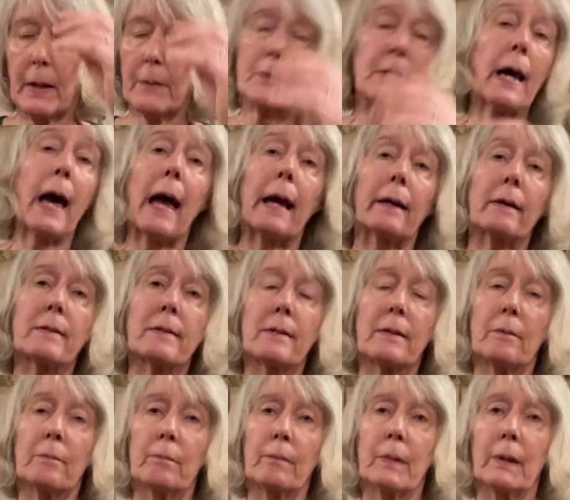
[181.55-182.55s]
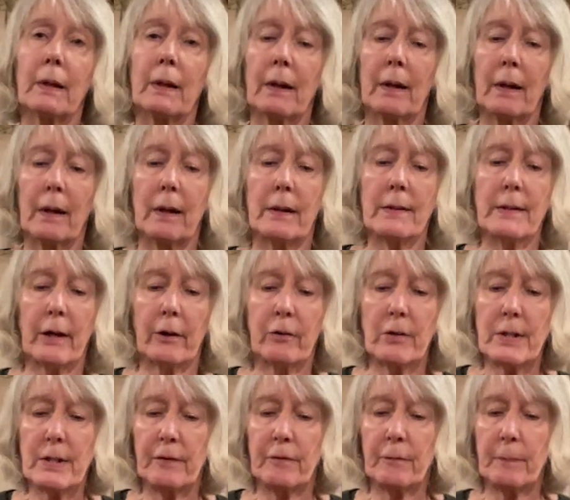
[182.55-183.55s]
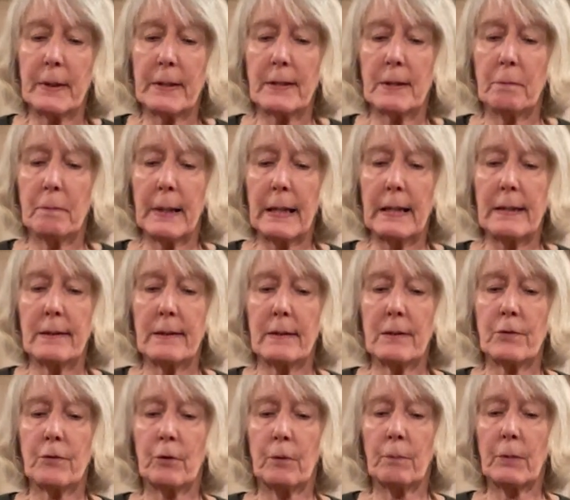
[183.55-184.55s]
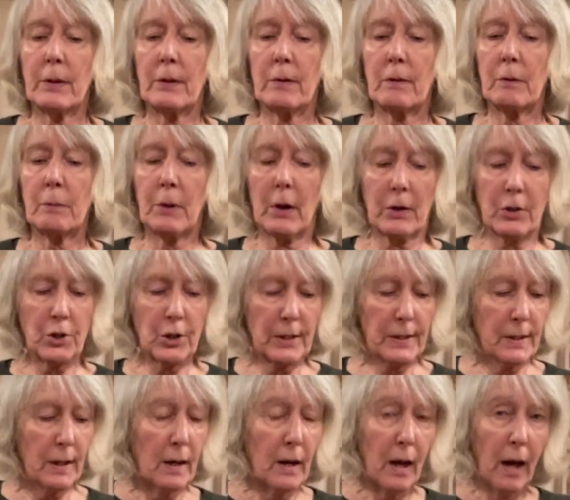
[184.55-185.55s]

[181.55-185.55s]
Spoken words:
able to hang some decorative bits and pieces from the branches.